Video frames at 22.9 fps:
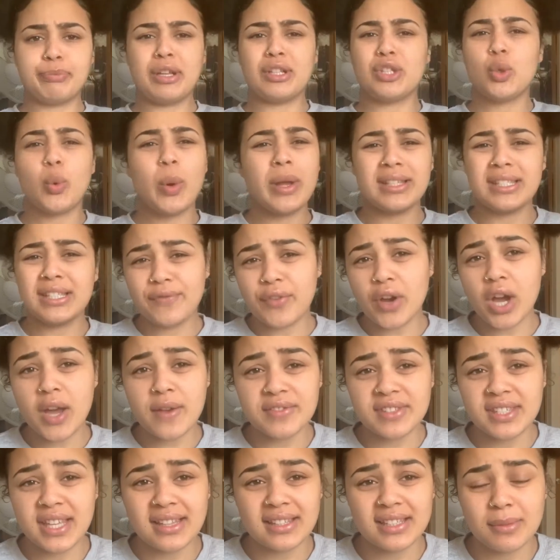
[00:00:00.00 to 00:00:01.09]
like 25
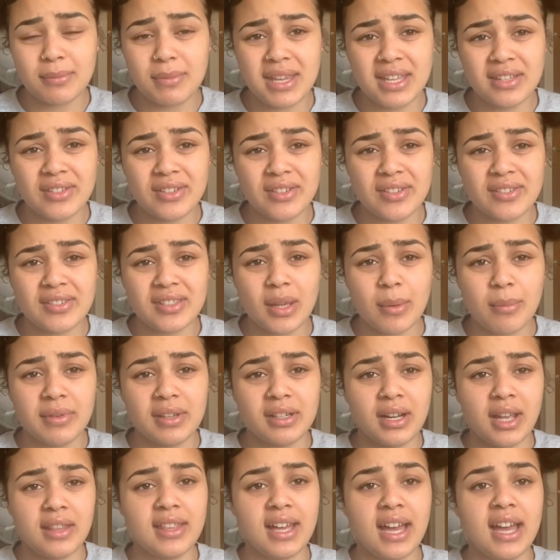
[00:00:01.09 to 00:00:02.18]
centimeters, something
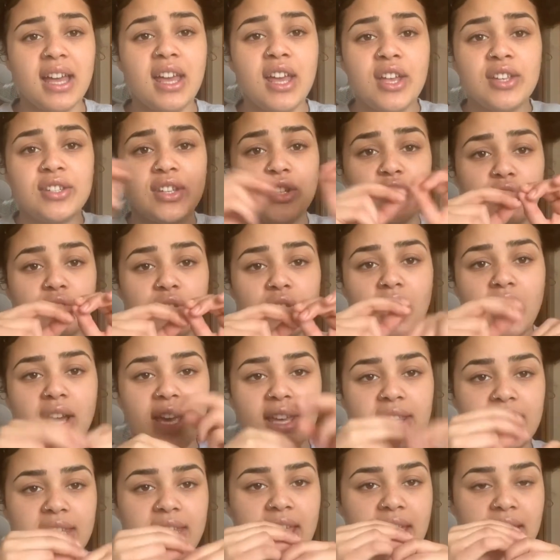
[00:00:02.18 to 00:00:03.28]
like that. So then you tie it
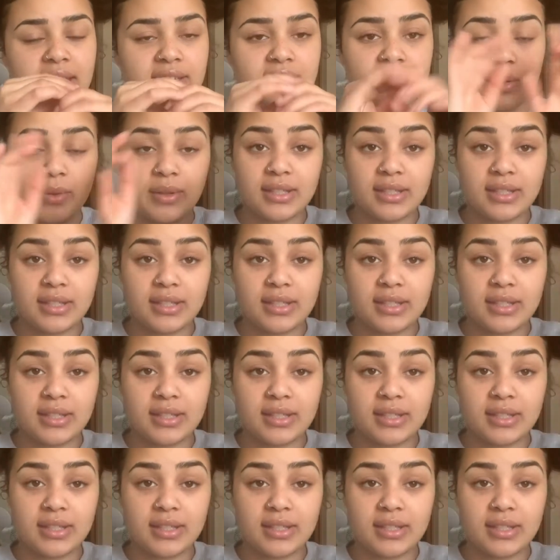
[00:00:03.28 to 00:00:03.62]
at the end so